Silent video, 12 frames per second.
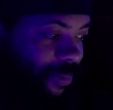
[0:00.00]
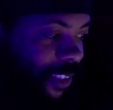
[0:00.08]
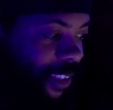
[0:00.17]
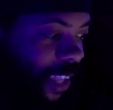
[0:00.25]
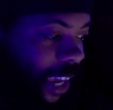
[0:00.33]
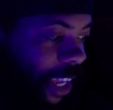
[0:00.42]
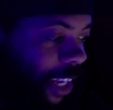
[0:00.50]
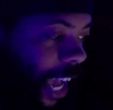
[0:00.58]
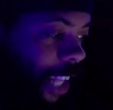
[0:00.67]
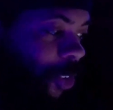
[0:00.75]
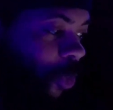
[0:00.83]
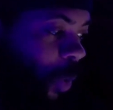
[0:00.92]
are
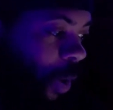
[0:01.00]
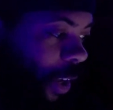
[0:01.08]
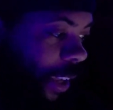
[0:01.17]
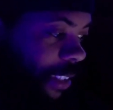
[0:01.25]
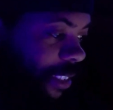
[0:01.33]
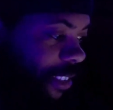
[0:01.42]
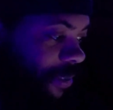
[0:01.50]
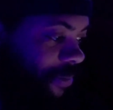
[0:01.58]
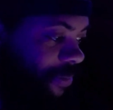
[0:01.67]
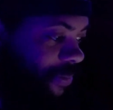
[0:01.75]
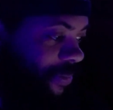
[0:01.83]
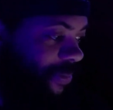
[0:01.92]
not the ones.
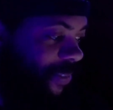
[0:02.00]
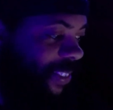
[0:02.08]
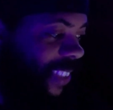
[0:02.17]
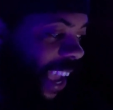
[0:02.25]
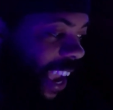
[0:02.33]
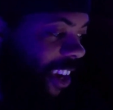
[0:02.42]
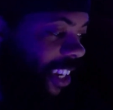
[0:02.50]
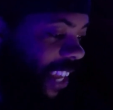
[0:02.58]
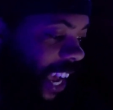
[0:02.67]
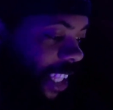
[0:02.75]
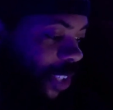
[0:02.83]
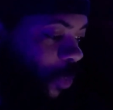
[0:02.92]
They are
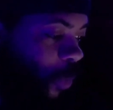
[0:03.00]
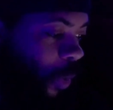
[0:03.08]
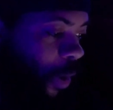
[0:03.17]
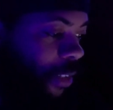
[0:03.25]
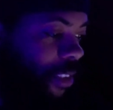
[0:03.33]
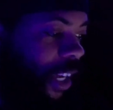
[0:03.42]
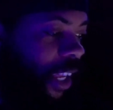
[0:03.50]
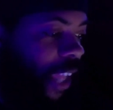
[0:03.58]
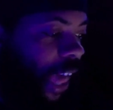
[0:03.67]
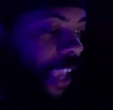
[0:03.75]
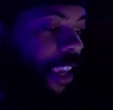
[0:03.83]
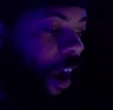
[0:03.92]
not the ones.
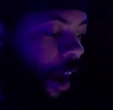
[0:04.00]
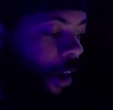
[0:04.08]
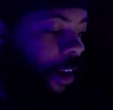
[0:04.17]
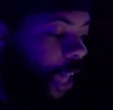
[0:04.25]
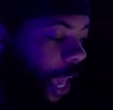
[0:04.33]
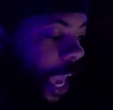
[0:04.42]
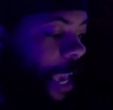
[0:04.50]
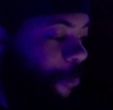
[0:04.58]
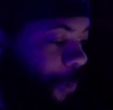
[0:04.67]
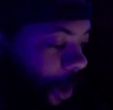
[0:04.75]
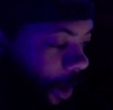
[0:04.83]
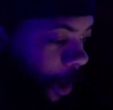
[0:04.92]
Like, y'all
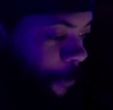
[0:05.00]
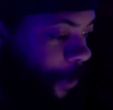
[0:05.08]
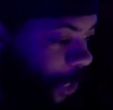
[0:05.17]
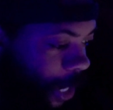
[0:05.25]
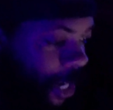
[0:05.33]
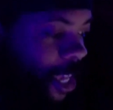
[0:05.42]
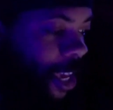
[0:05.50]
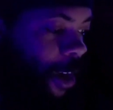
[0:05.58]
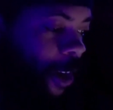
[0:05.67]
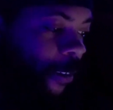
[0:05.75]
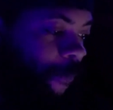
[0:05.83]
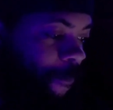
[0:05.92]
came up in
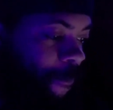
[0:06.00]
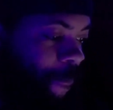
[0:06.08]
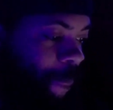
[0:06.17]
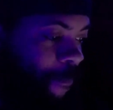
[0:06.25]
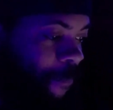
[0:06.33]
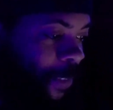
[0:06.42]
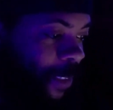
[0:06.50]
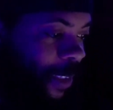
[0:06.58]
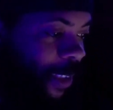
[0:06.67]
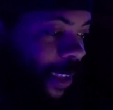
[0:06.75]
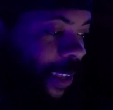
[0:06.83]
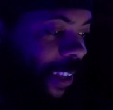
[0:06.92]
here,
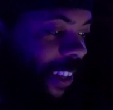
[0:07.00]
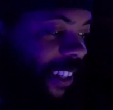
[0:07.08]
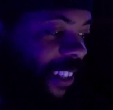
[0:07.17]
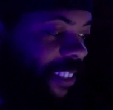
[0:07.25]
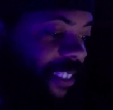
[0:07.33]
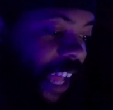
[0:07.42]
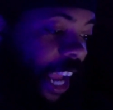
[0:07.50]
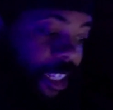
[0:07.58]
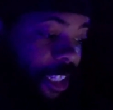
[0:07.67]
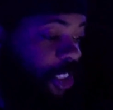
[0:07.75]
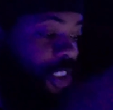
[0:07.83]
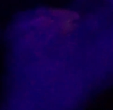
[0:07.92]
like,
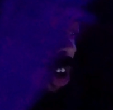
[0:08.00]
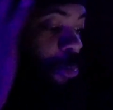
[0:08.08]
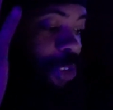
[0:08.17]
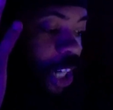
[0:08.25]
this is a dope